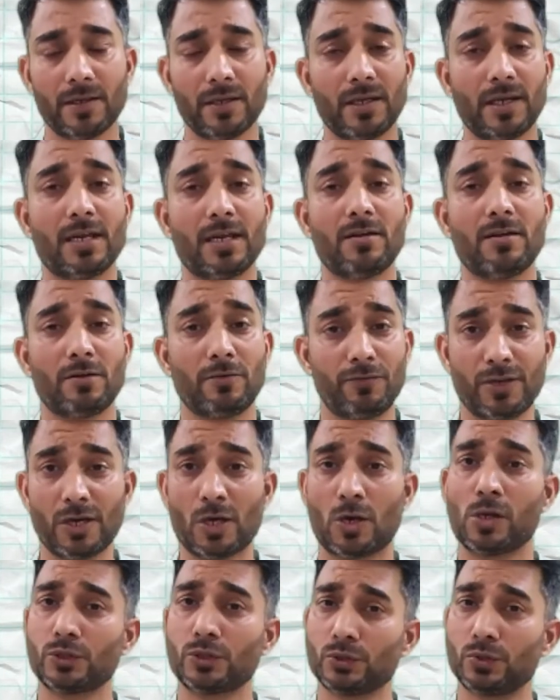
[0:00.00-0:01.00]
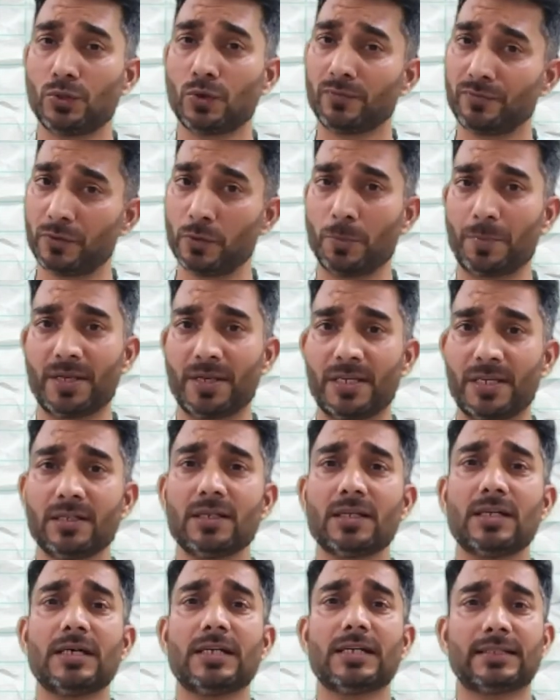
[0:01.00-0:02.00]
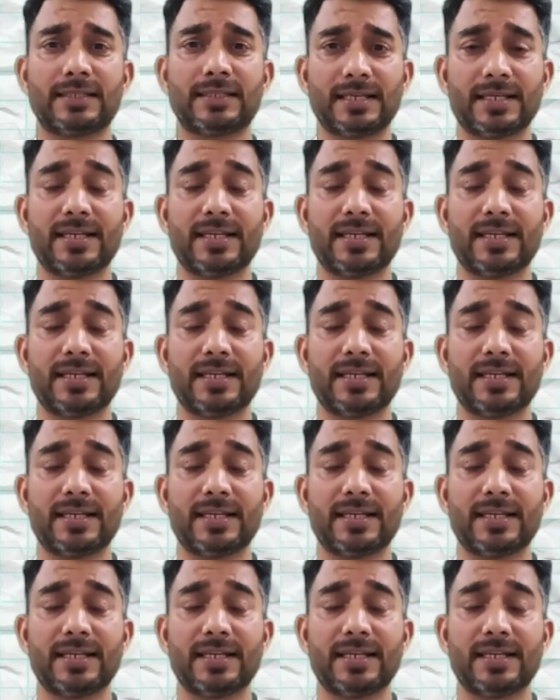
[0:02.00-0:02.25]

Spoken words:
And we are also of the opinion that